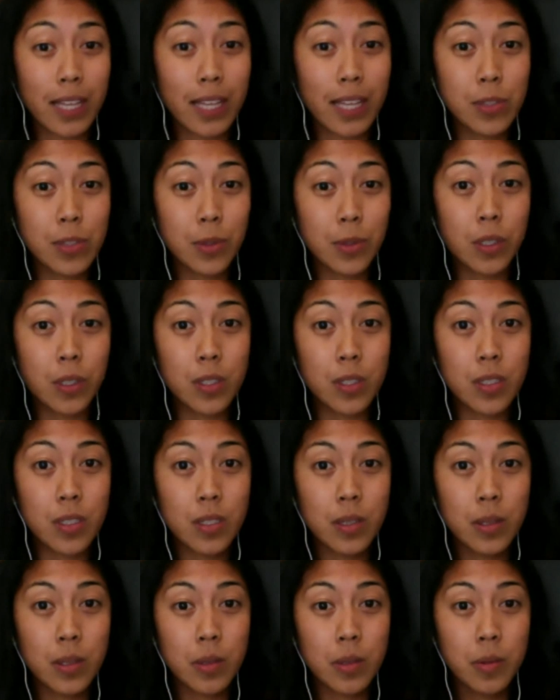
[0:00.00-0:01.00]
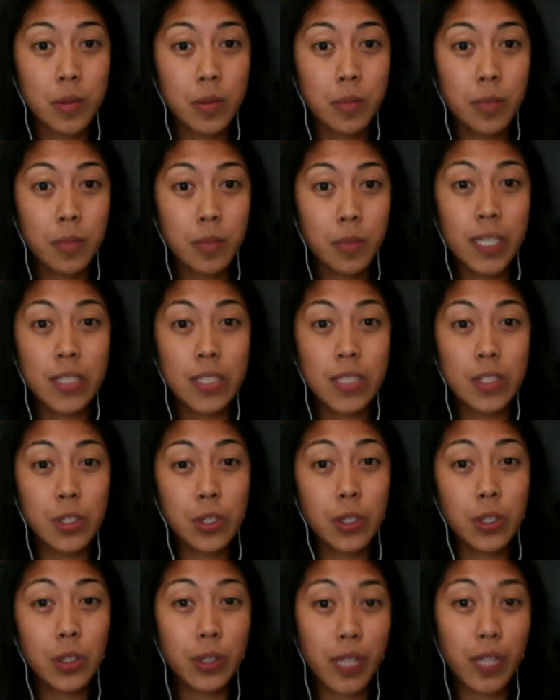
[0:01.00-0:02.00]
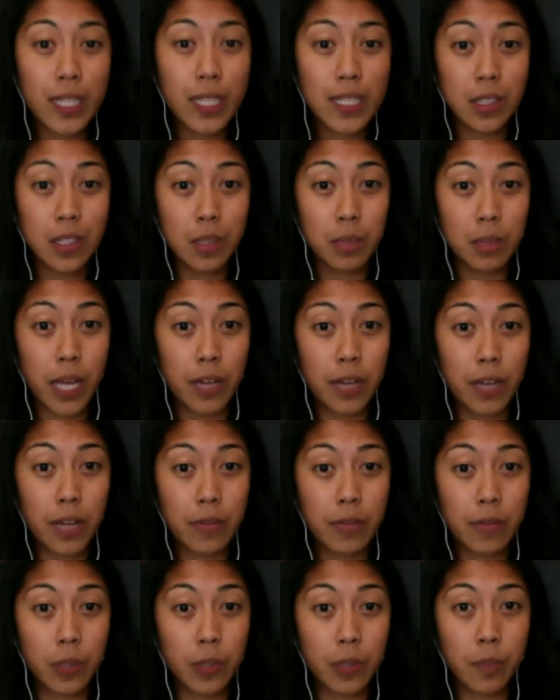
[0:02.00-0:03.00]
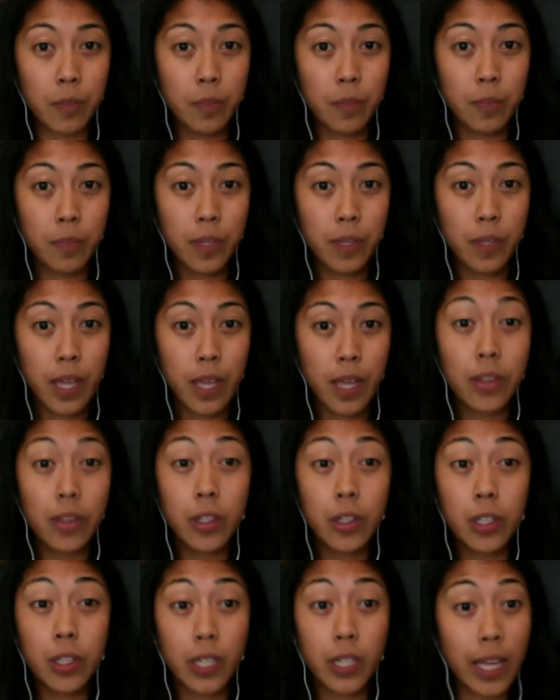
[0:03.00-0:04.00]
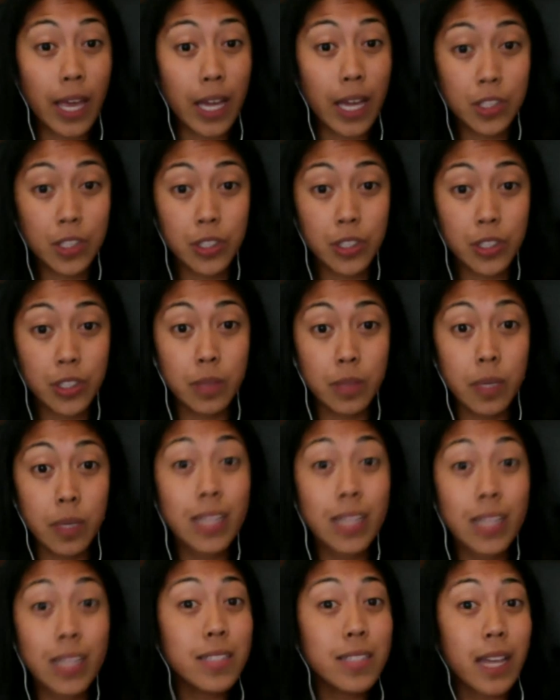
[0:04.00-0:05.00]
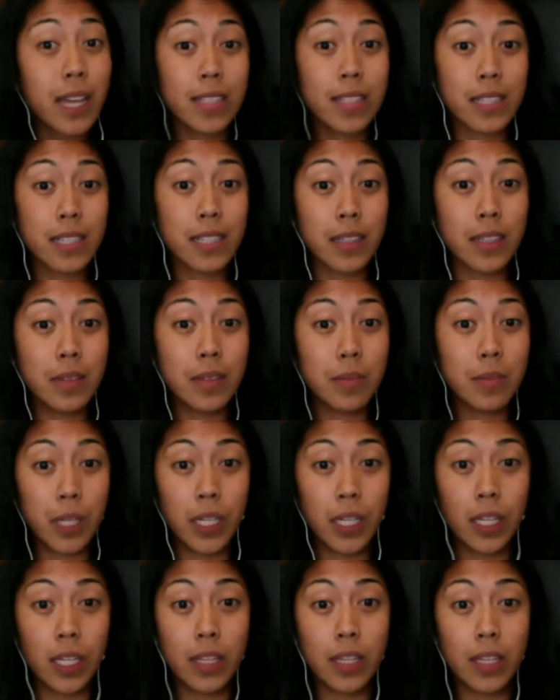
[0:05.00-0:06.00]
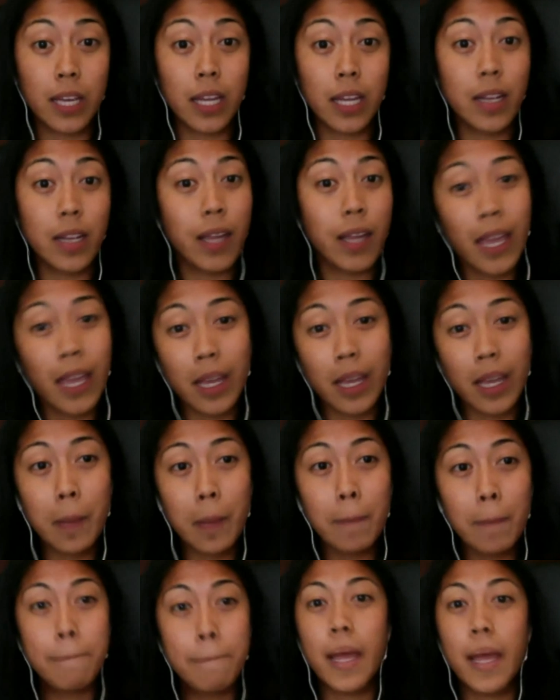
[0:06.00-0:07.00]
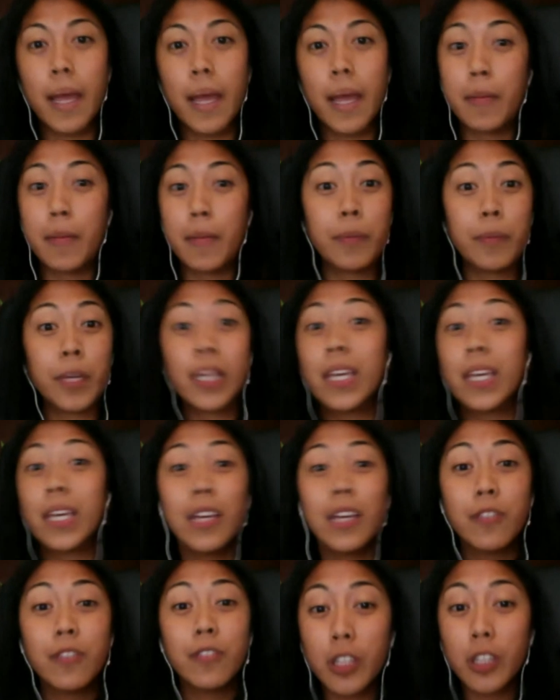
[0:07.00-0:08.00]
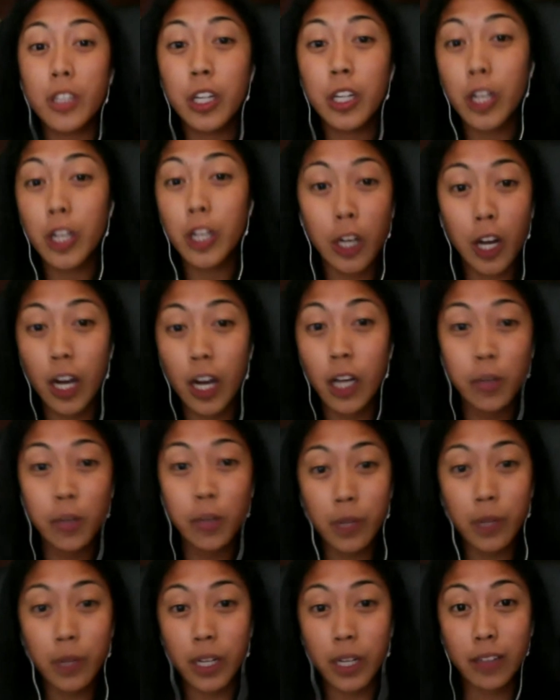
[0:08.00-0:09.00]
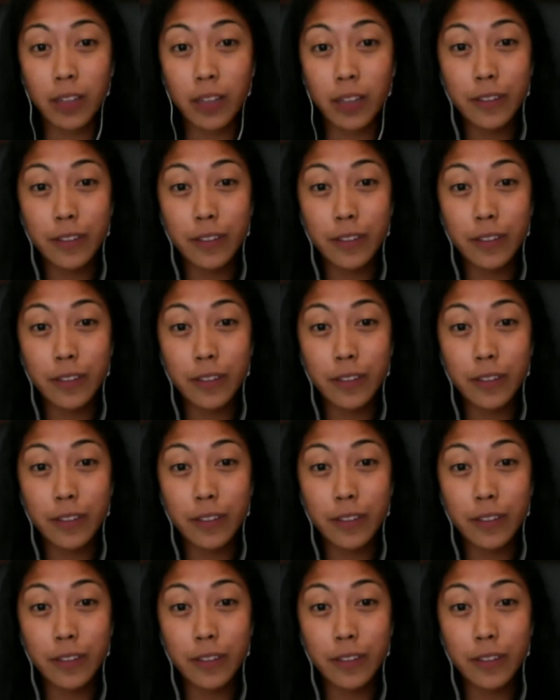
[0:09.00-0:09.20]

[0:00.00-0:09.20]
source because you're utilizing their platform. And they're going to actually index it, meaning that, hey, McKeever Conwell